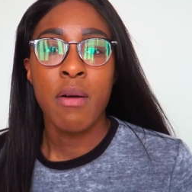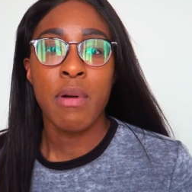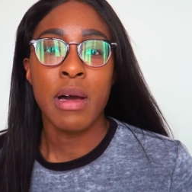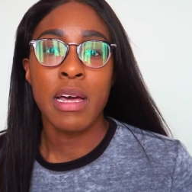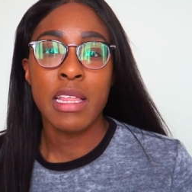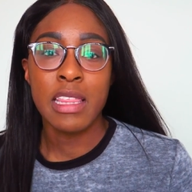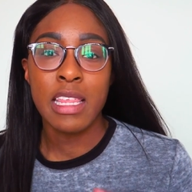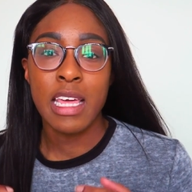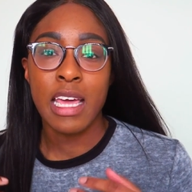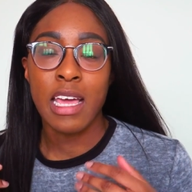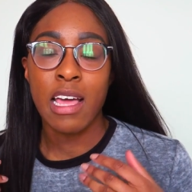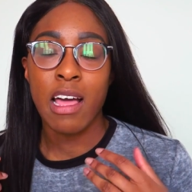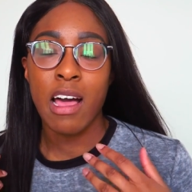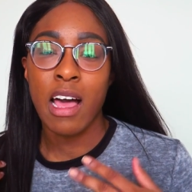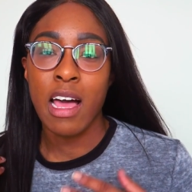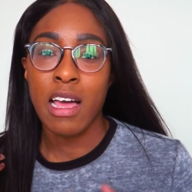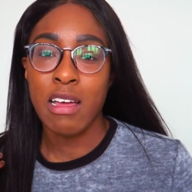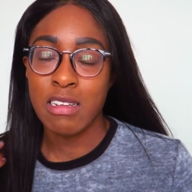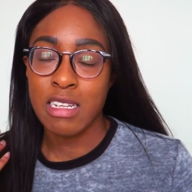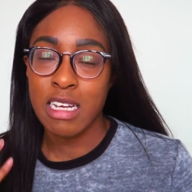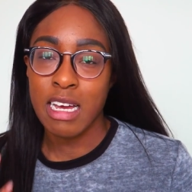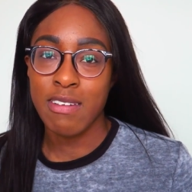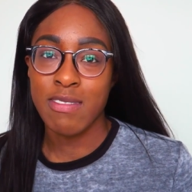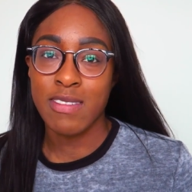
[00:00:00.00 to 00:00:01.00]
I think
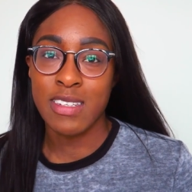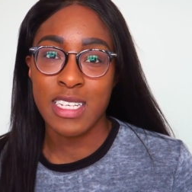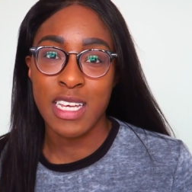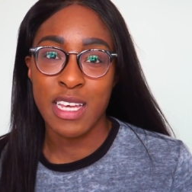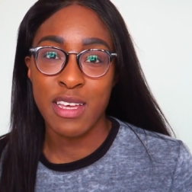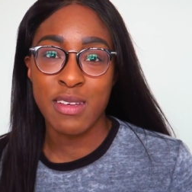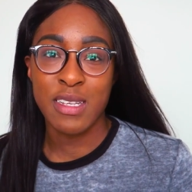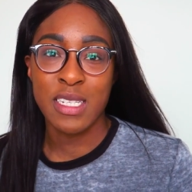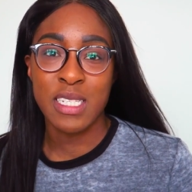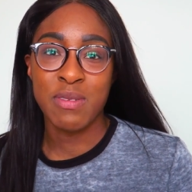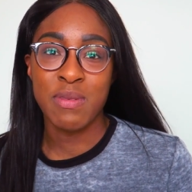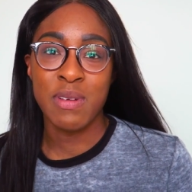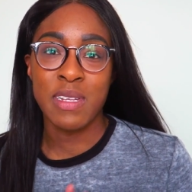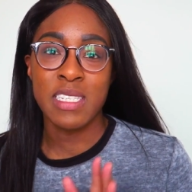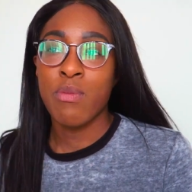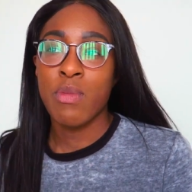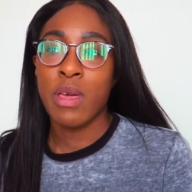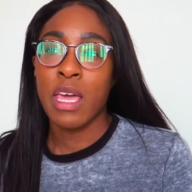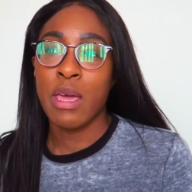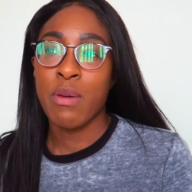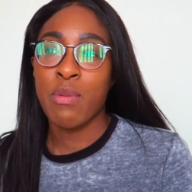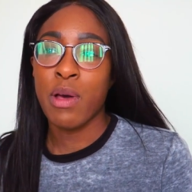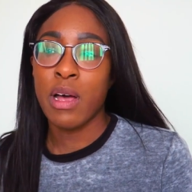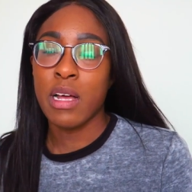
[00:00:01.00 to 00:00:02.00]
I'd have to get used to it. For
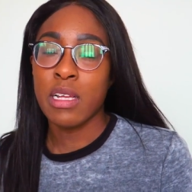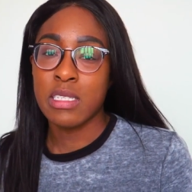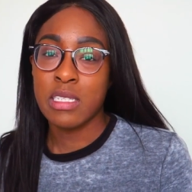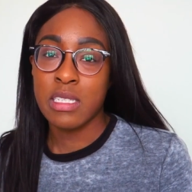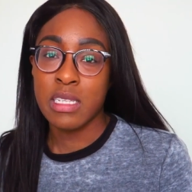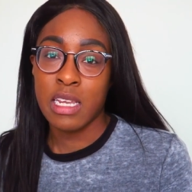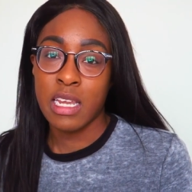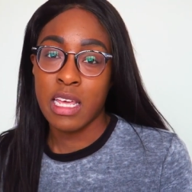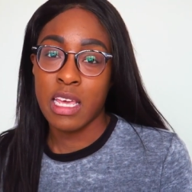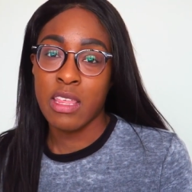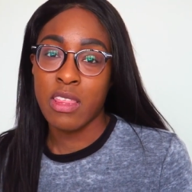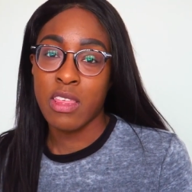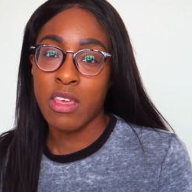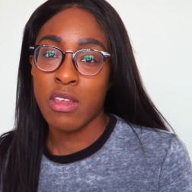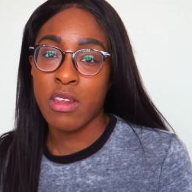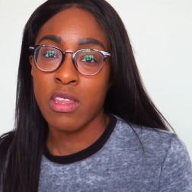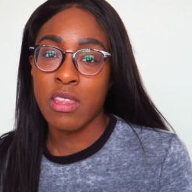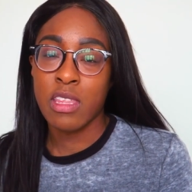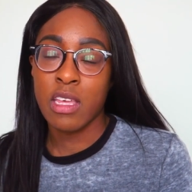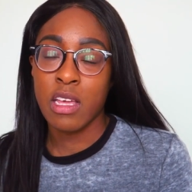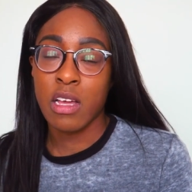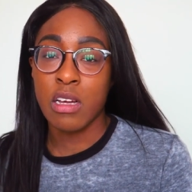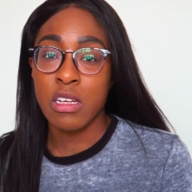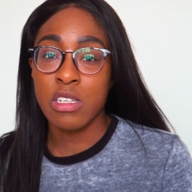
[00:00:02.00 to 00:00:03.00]
me personally, the
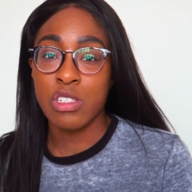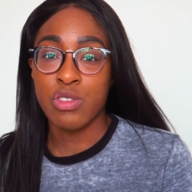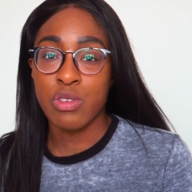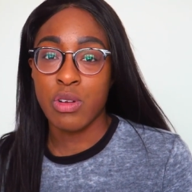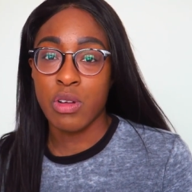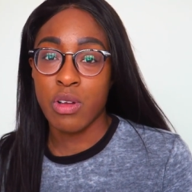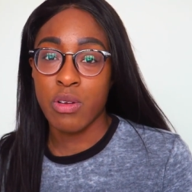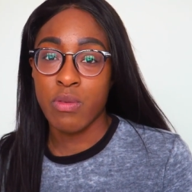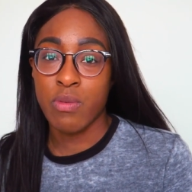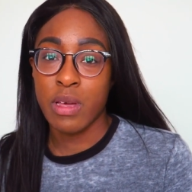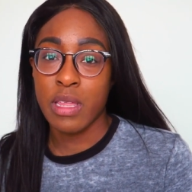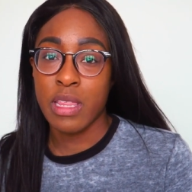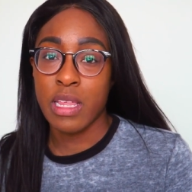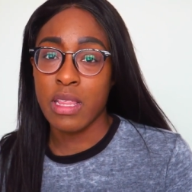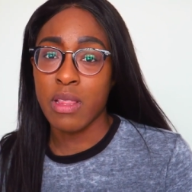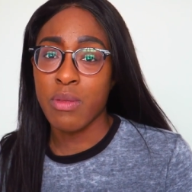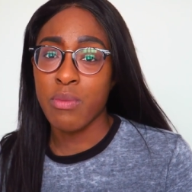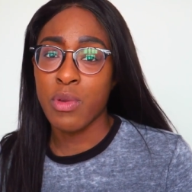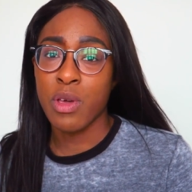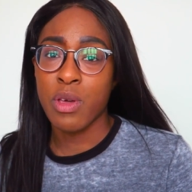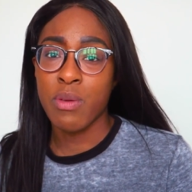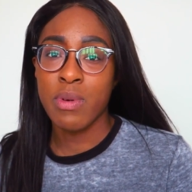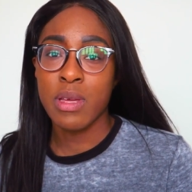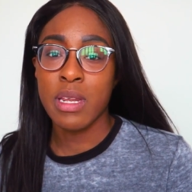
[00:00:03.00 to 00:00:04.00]
only thing I struggle with at
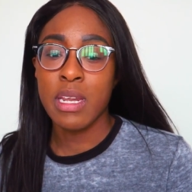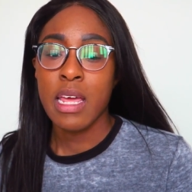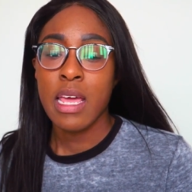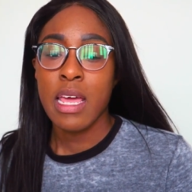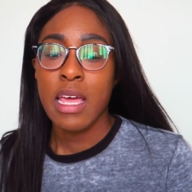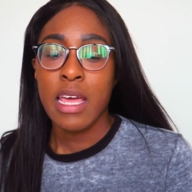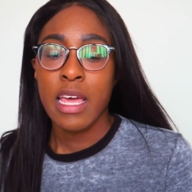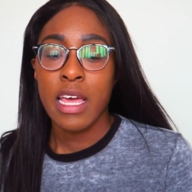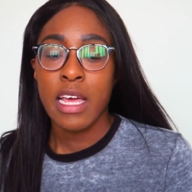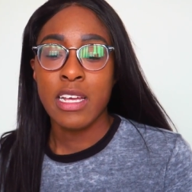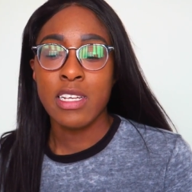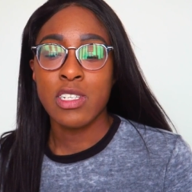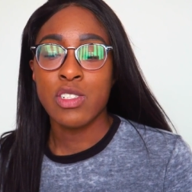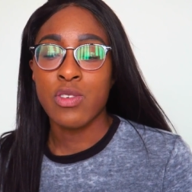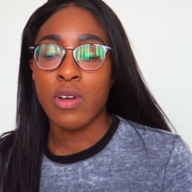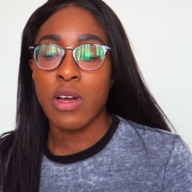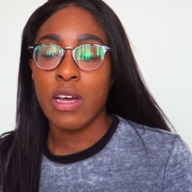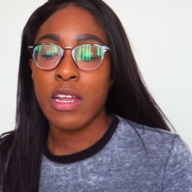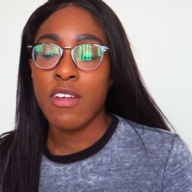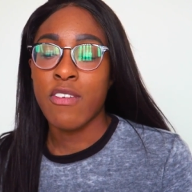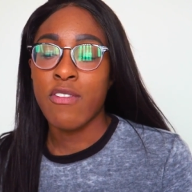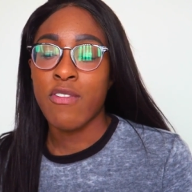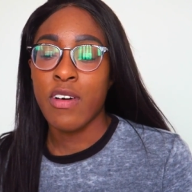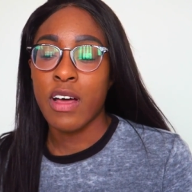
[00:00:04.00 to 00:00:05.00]
the moment is
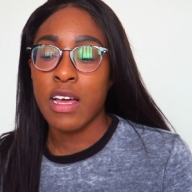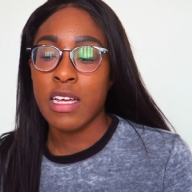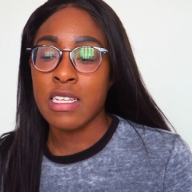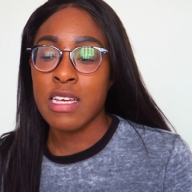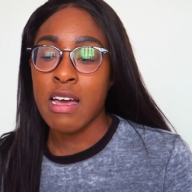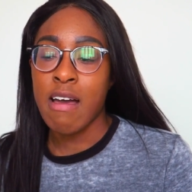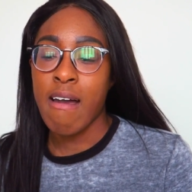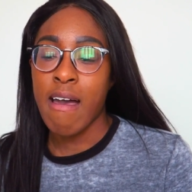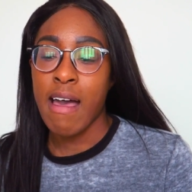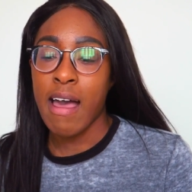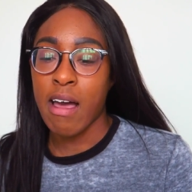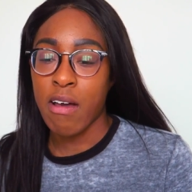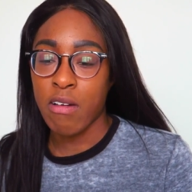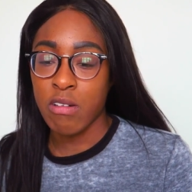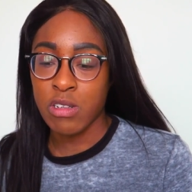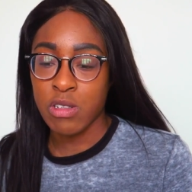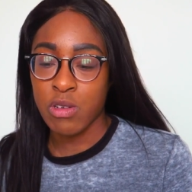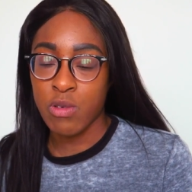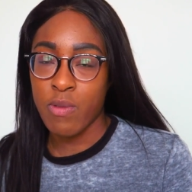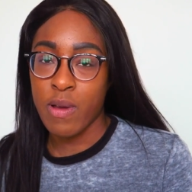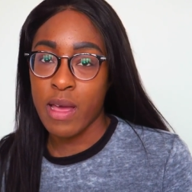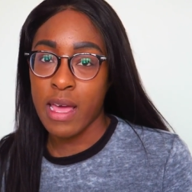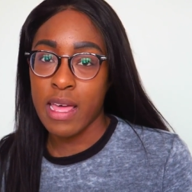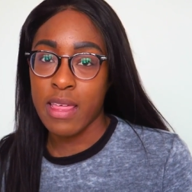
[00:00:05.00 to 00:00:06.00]
trying to find out how
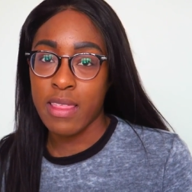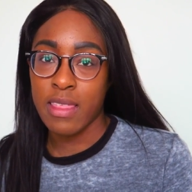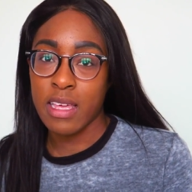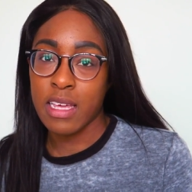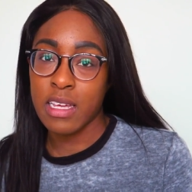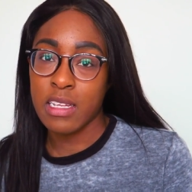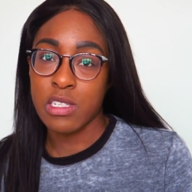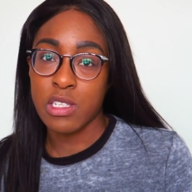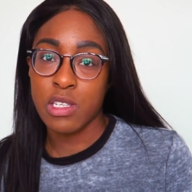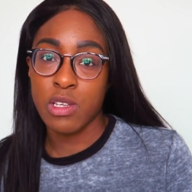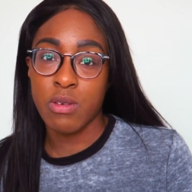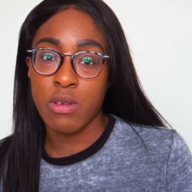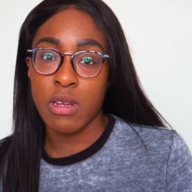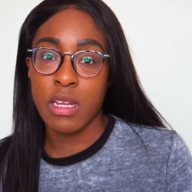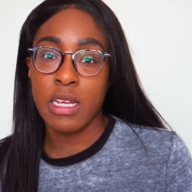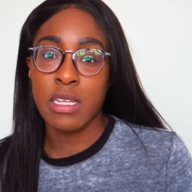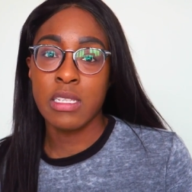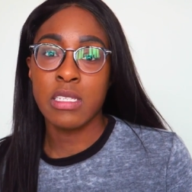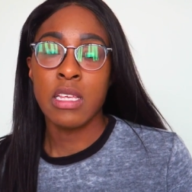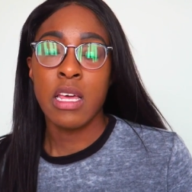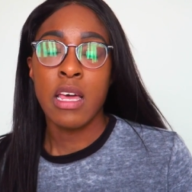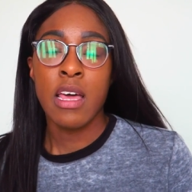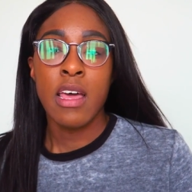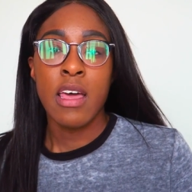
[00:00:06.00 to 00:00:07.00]
to wear these
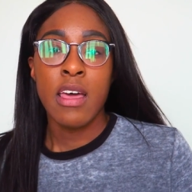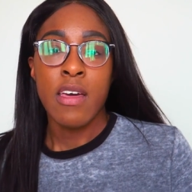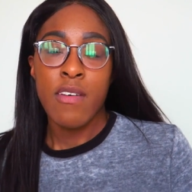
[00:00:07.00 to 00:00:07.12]
units